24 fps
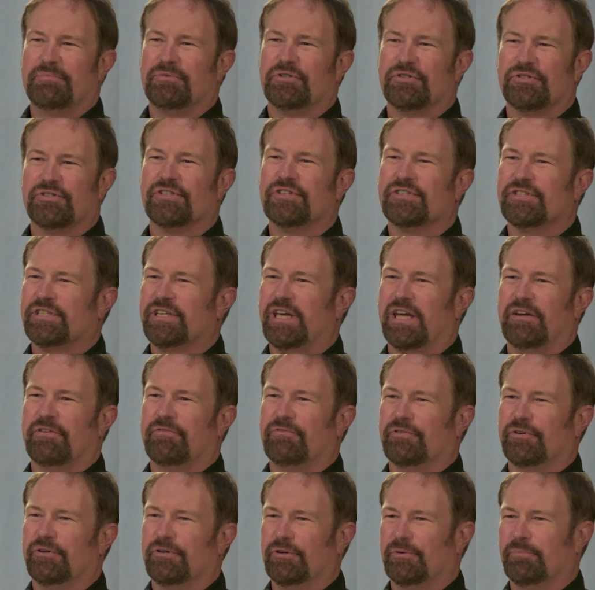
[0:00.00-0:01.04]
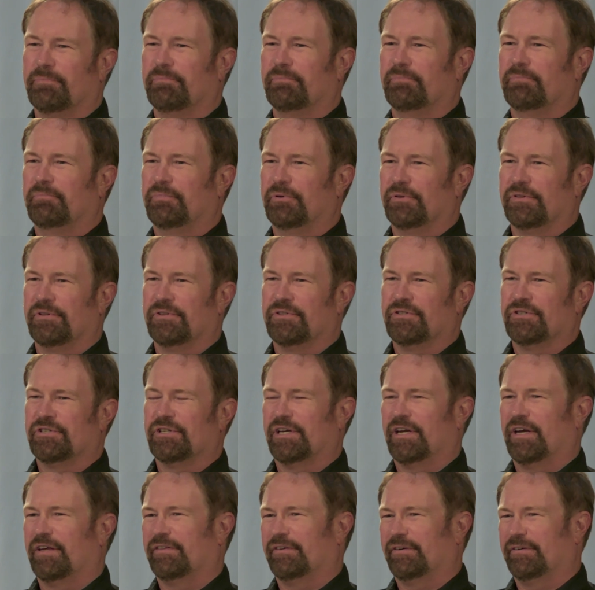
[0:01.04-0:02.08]
does this take for you to put this
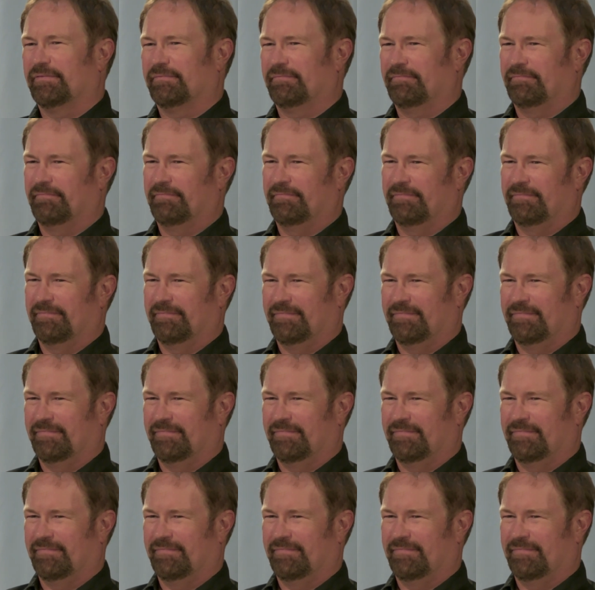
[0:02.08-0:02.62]
together? A lot.